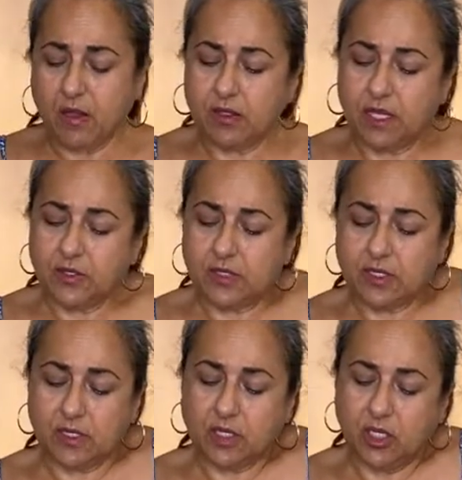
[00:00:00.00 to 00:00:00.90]

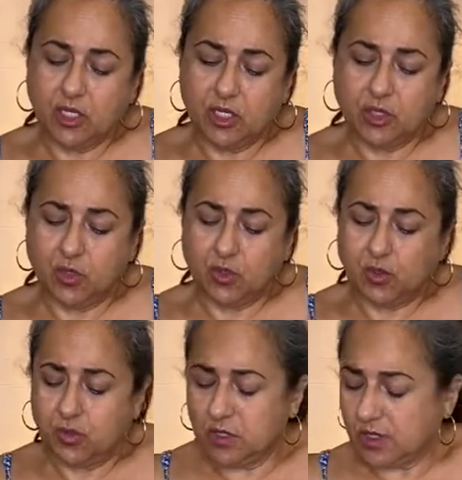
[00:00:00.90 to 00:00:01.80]
Let's
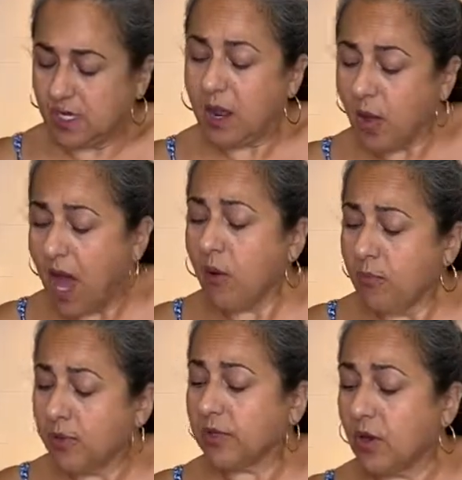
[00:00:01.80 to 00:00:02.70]
use, and I will
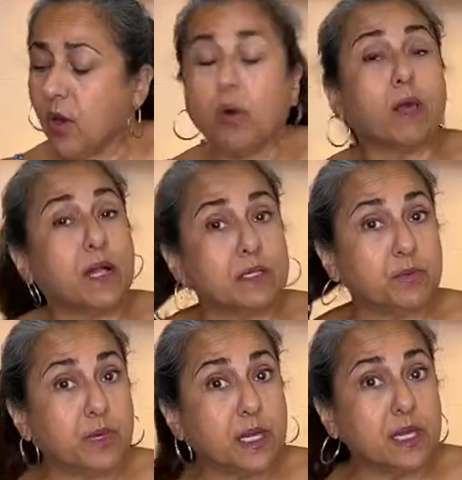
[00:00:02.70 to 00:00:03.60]
put the whole
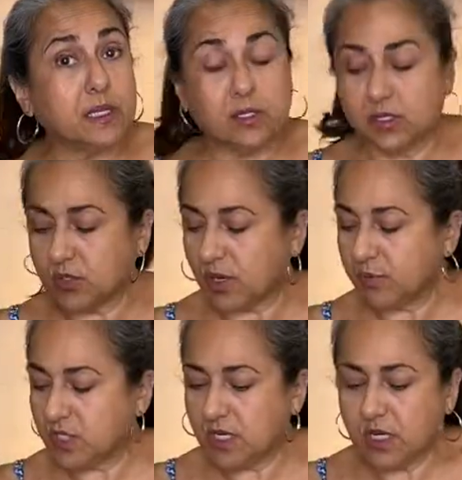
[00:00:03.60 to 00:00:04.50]
recipe in the
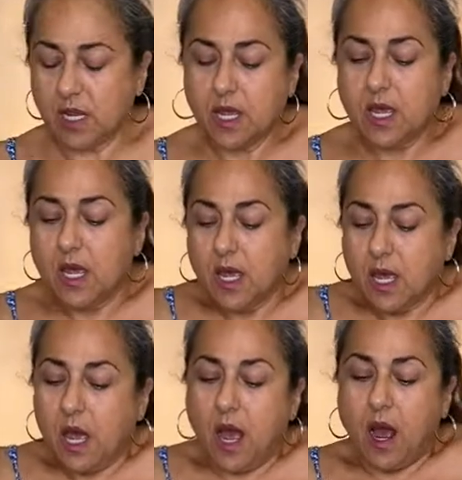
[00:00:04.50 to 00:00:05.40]
description.
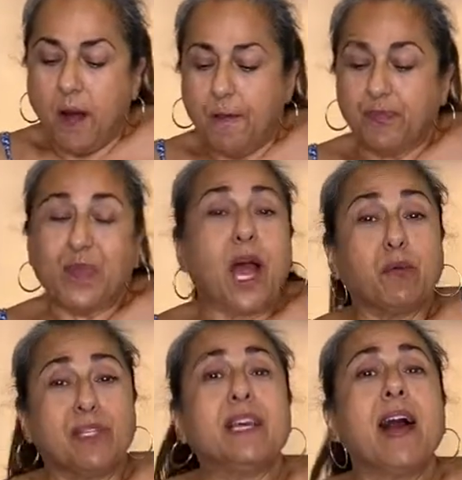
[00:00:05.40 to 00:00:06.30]
Um, I
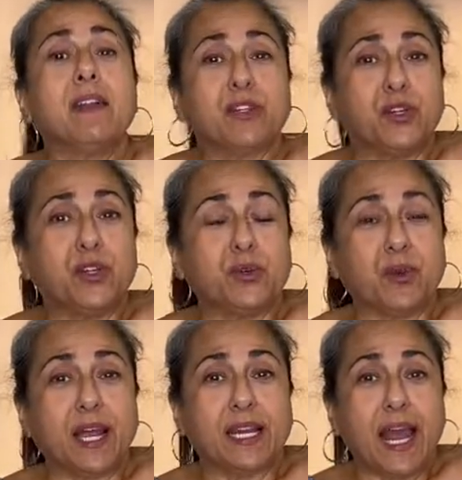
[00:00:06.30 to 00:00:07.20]
would tell it to you
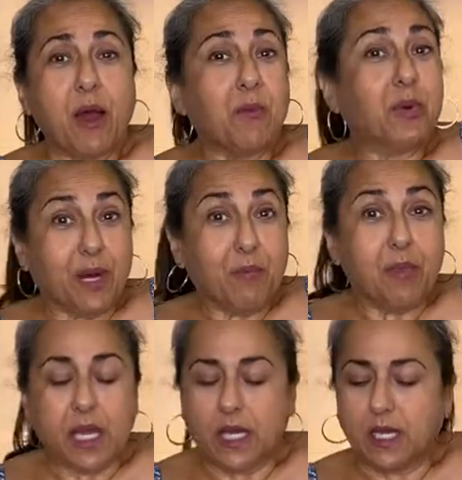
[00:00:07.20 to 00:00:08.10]
right now, but I'm
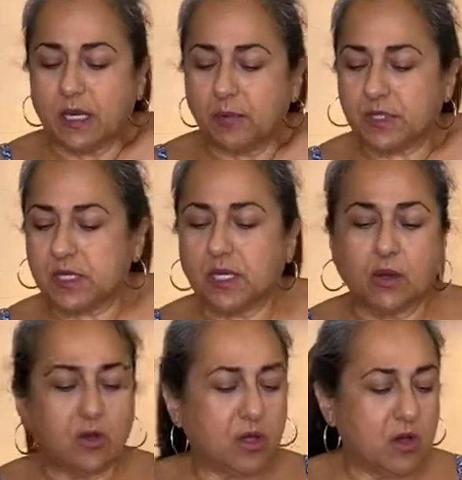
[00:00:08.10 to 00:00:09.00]
making it up as I
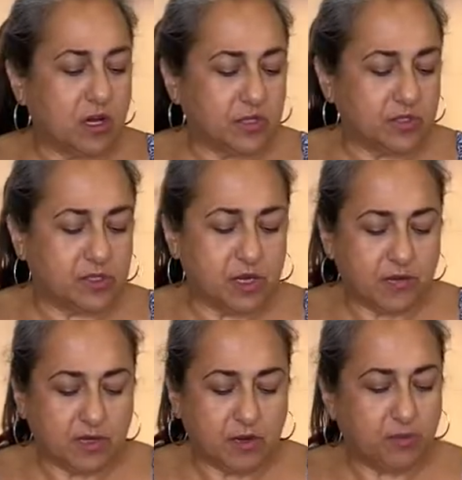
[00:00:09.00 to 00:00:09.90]
go along,
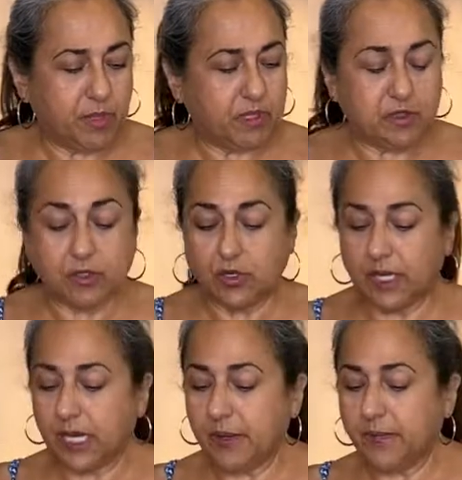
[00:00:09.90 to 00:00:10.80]
so that would be a little
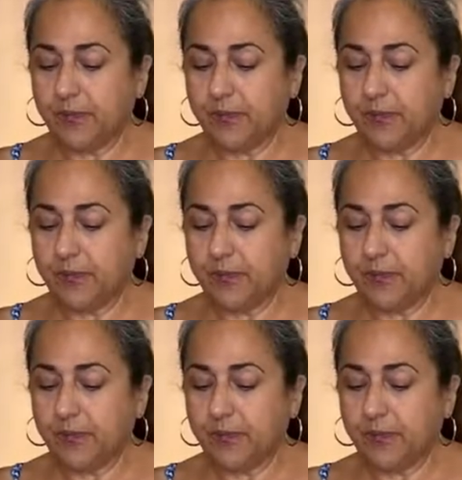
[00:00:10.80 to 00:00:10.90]
tricky.